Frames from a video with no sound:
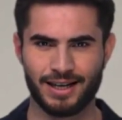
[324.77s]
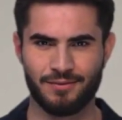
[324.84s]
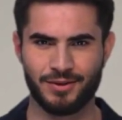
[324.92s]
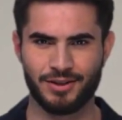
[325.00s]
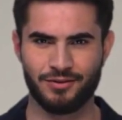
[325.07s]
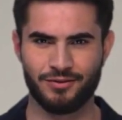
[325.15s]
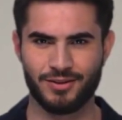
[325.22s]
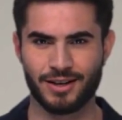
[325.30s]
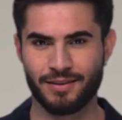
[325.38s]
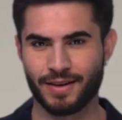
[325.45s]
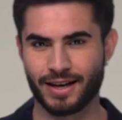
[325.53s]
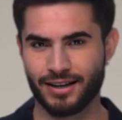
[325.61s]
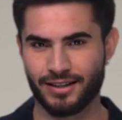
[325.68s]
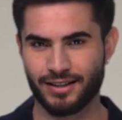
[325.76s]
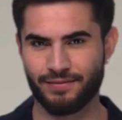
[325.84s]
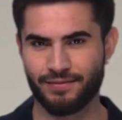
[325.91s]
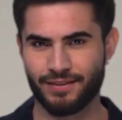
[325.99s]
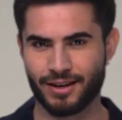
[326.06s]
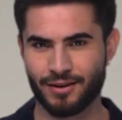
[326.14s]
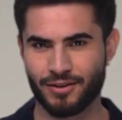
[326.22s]
And when you've done that,
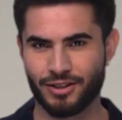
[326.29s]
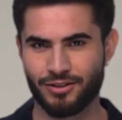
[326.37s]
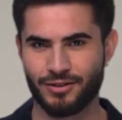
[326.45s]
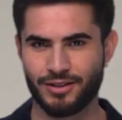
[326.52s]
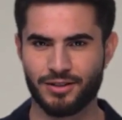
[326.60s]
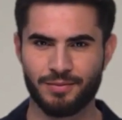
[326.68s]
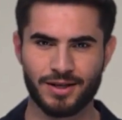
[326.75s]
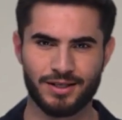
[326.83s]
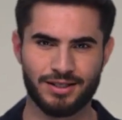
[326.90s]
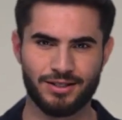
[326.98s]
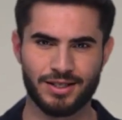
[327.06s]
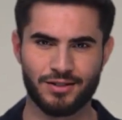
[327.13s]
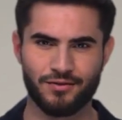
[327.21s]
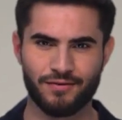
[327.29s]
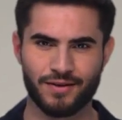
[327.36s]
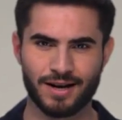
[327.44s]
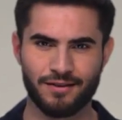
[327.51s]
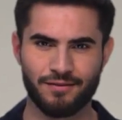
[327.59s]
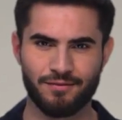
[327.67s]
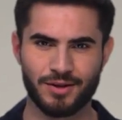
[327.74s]
I want you to spend at least
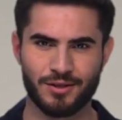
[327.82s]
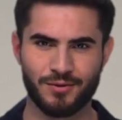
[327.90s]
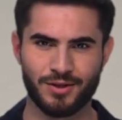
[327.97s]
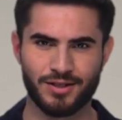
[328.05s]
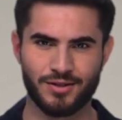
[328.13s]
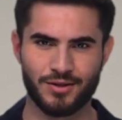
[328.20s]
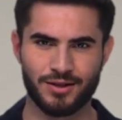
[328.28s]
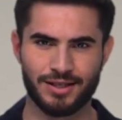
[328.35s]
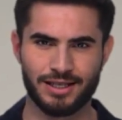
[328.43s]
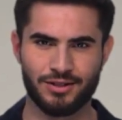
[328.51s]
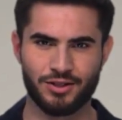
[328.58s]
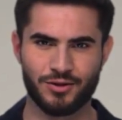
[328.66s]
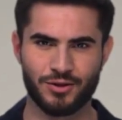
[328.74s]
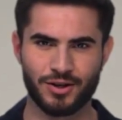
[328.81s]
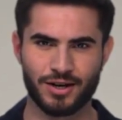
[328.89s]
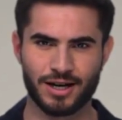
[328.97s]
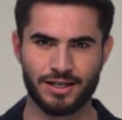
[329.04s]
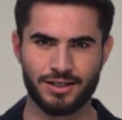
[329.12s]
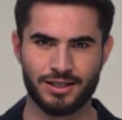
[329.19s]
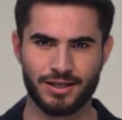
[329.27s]
5 minutes on each good
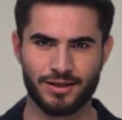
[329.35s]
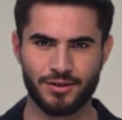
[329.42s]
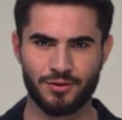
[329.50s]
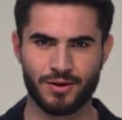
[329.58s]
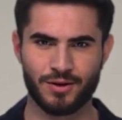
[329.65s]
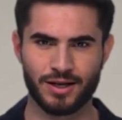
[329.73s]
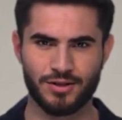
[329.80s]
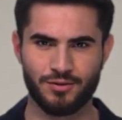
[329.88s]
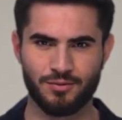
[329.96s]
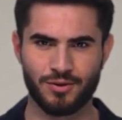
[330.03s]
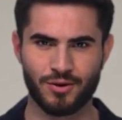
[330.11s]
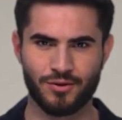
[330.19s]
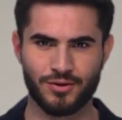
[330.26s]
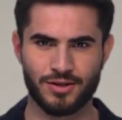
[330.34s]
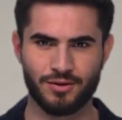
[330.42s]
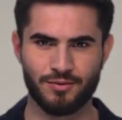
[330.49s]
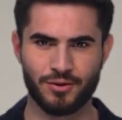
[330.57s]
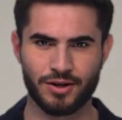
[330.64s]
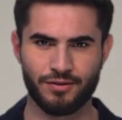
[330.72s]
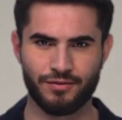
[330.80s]
idea to write a small
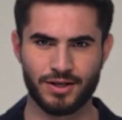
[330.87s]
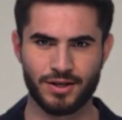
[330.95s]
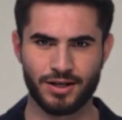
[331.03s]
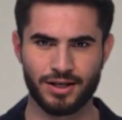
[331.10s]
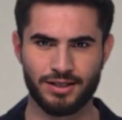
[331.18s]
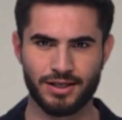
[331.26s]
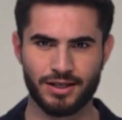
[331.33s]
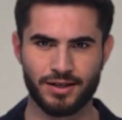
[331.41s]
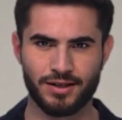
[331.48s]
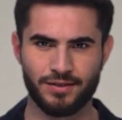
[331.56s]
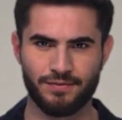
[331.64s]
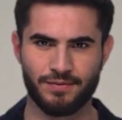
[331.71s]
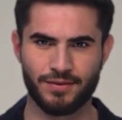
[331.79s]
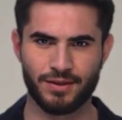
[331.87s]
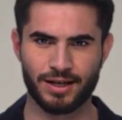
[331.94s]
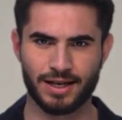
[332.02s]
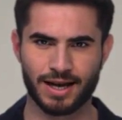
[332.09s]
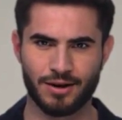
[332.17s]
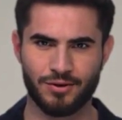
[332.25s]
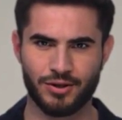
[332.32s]
summary of the idea,
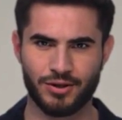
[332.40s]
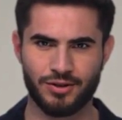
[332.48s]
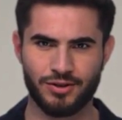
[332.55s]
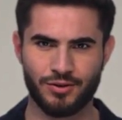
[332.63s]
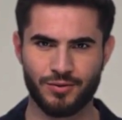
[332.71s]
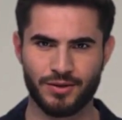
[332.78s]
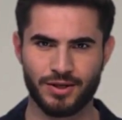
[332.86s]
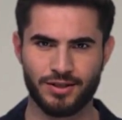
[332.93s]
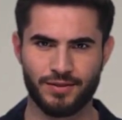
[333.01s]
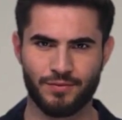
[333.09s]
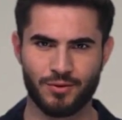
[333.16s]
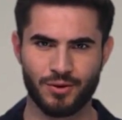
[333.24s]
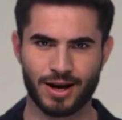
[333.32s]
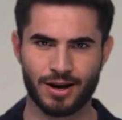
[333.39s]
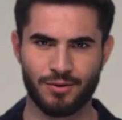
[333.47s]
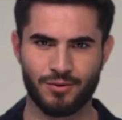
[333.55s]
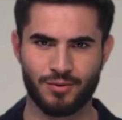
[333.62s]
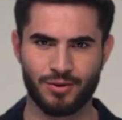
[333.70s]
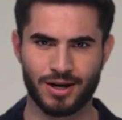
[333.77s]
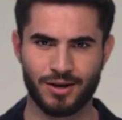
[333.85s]
like how you can do it or
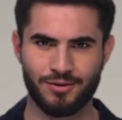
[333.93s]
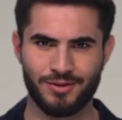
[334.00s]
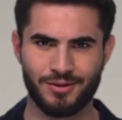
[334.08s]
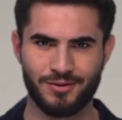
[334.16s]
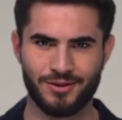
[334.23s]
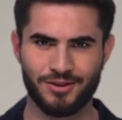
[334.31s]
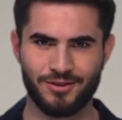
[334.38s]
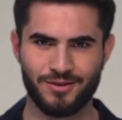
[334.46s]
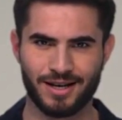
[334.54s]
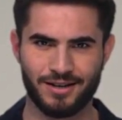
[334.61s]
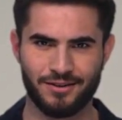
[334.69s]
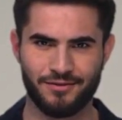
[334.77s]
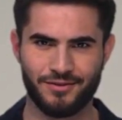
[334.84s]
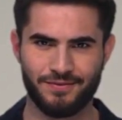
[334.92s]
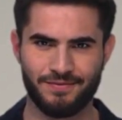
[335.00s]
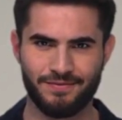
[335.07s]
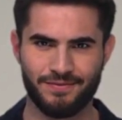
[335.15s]
how it will help you in your life.